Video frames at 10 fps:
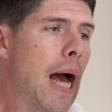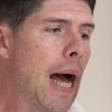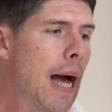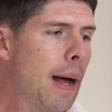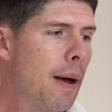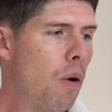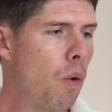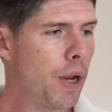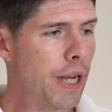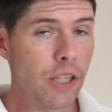
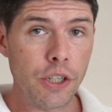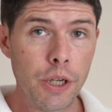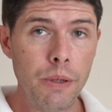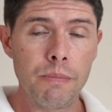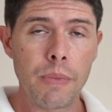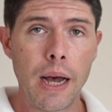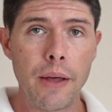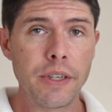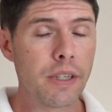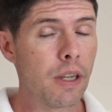All I need to do,
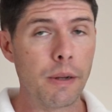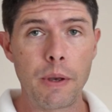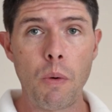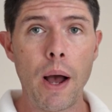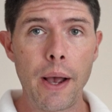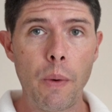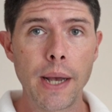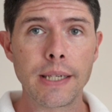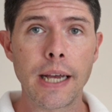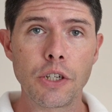this is going to be quite a
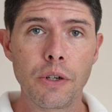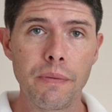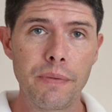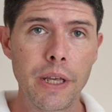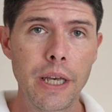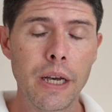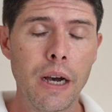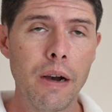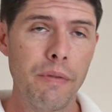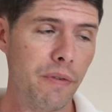quick section of the
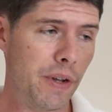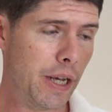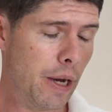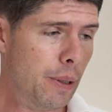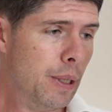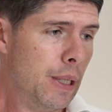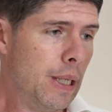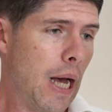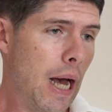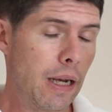video
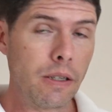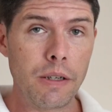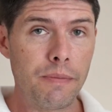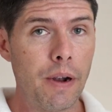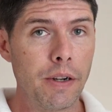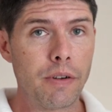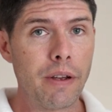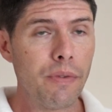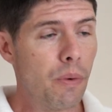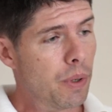because it's very
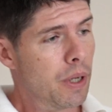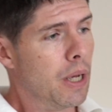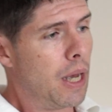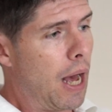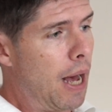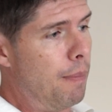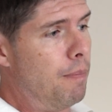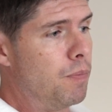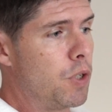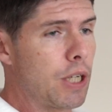straightforward.
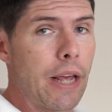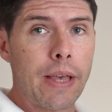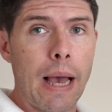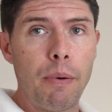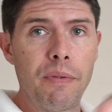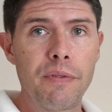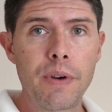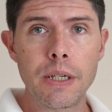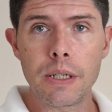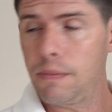Just take the cap off the
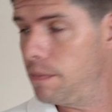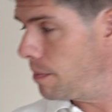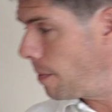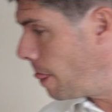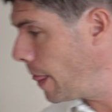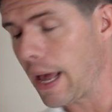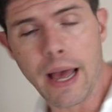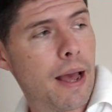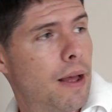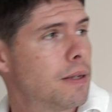front
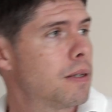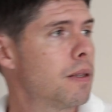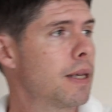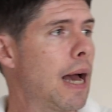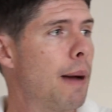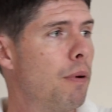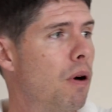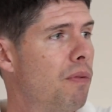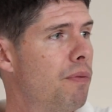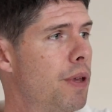and the cap
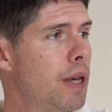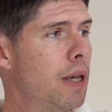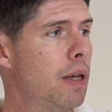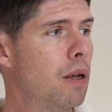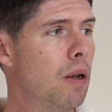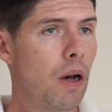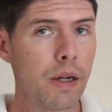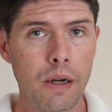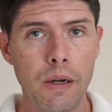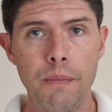off the
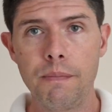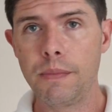Lidar